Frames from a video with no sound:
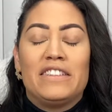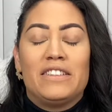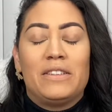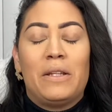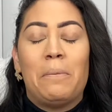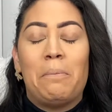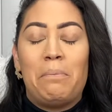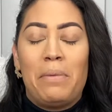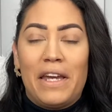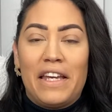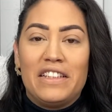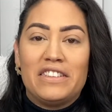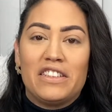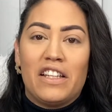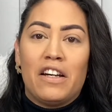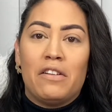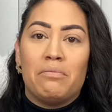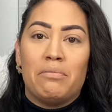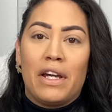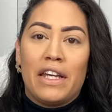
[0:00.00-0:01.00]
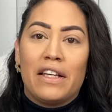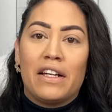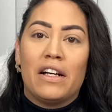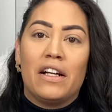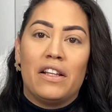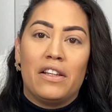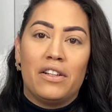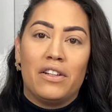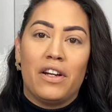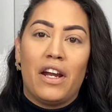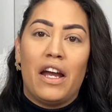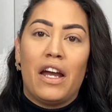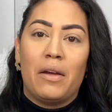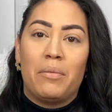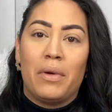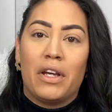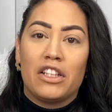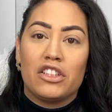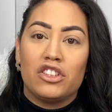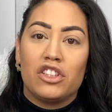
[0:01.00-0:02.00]
the base of my color, I'm
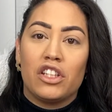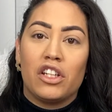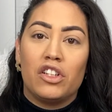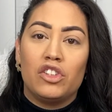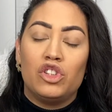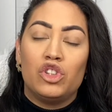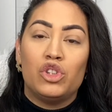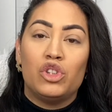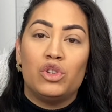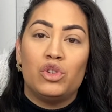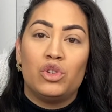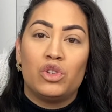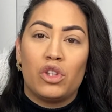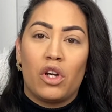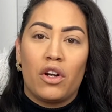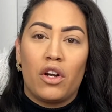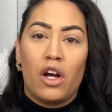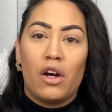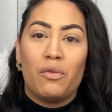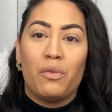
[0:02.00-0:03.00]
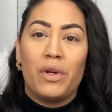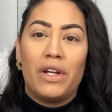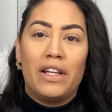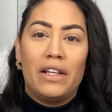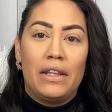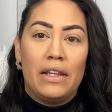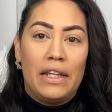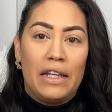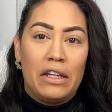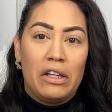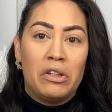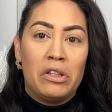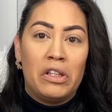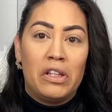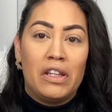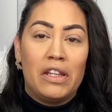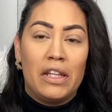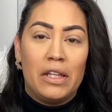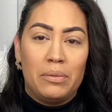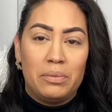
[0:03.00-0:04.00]
actually going to start off with a liquid
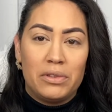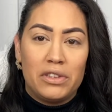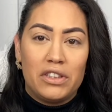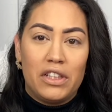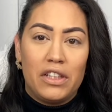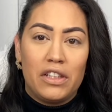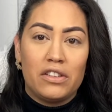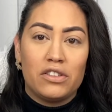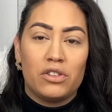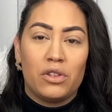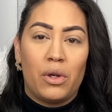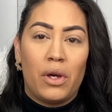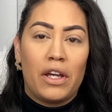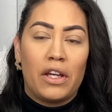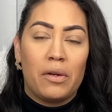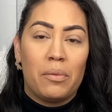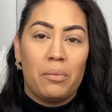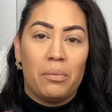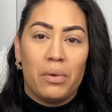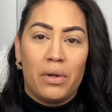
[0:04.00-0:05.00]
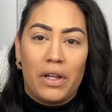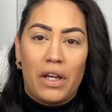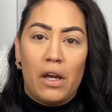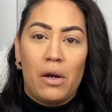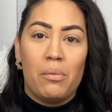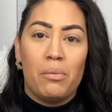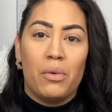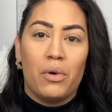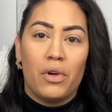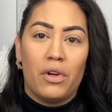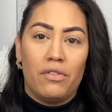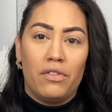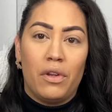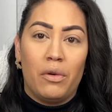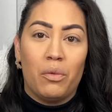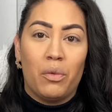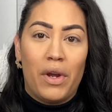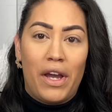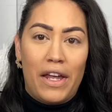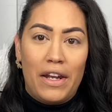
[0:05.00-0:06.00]
lipstick so I can bring out more of the
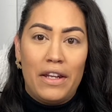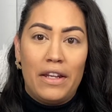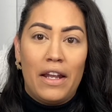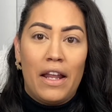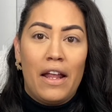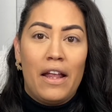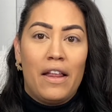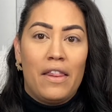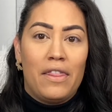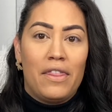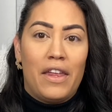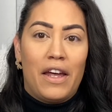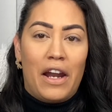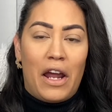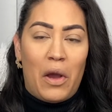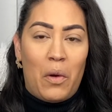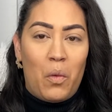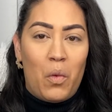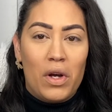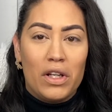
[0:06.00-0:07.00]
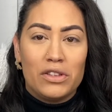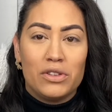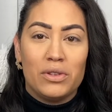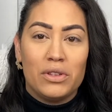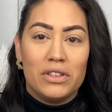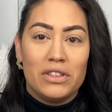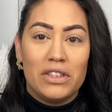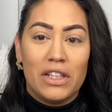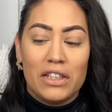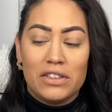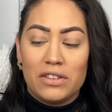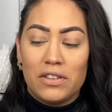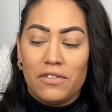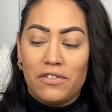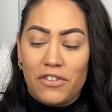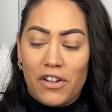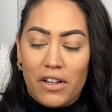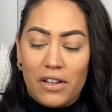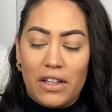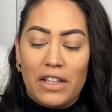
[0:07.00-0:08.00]
red that I want to
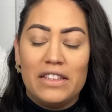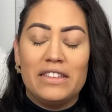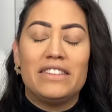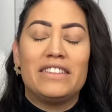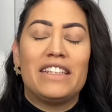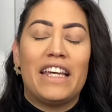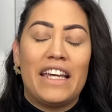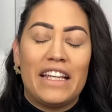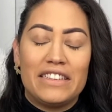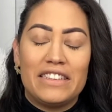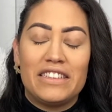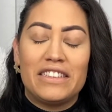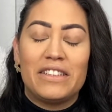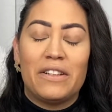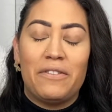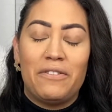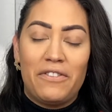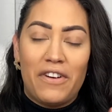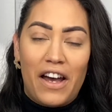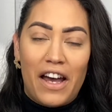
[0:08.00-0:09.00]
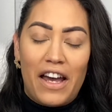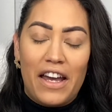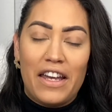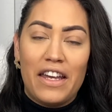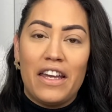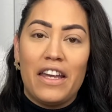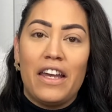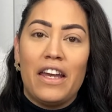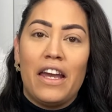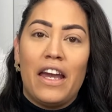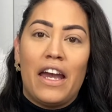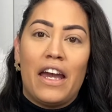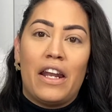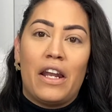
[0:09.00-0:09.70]
intensify. And